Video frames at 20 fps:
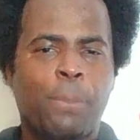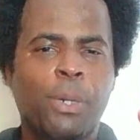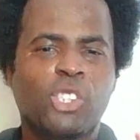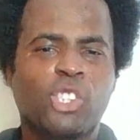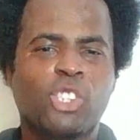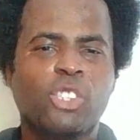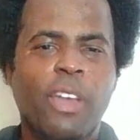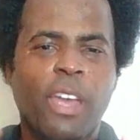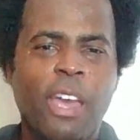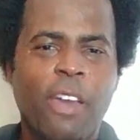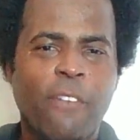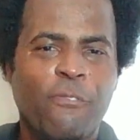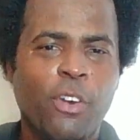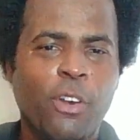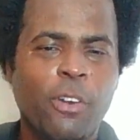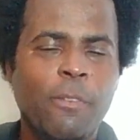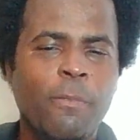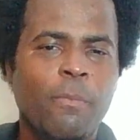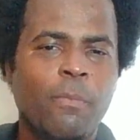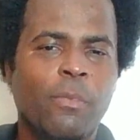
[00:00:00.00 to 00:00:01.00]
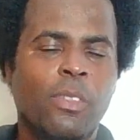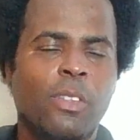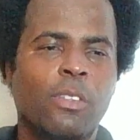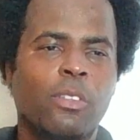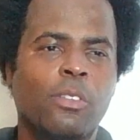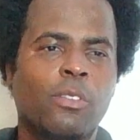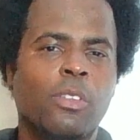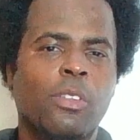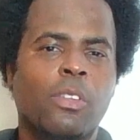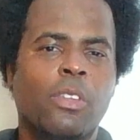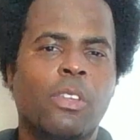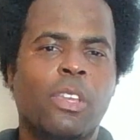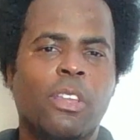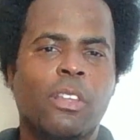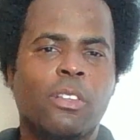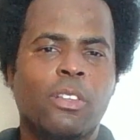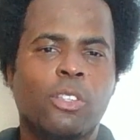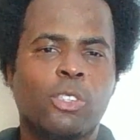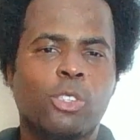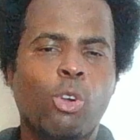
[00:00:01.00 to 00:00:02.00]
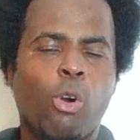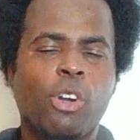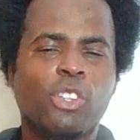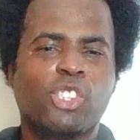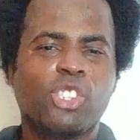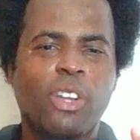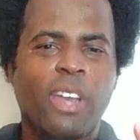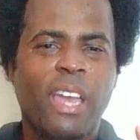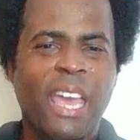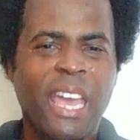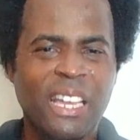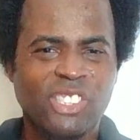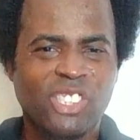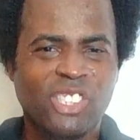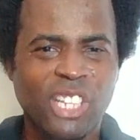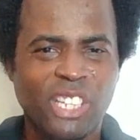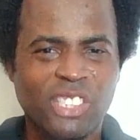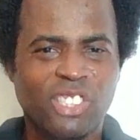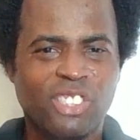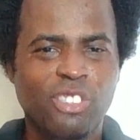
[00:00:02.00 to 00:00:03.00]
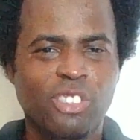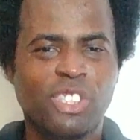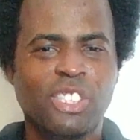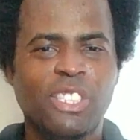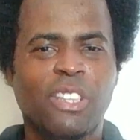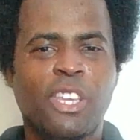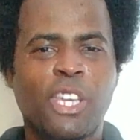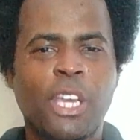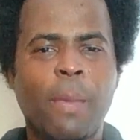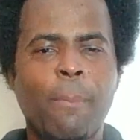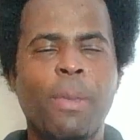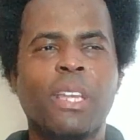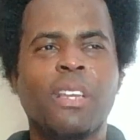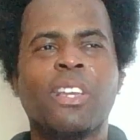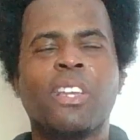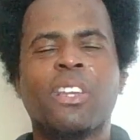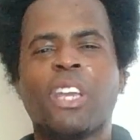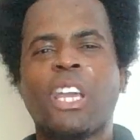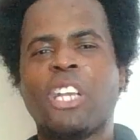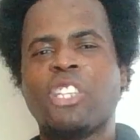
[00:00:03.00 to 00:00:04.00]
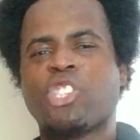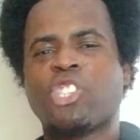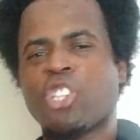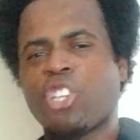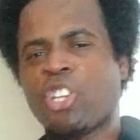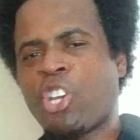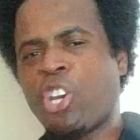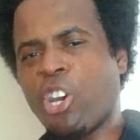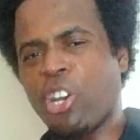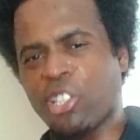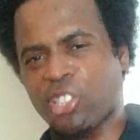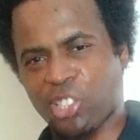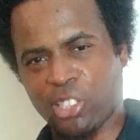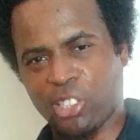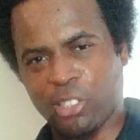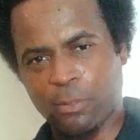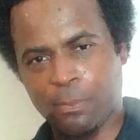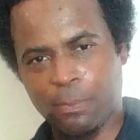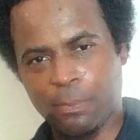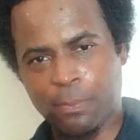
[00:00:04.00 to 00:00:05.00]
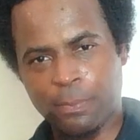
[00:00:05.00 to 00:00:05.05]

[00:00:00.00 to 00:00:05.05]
Put your effort towards your ancestors in Kemet and ancient Kush.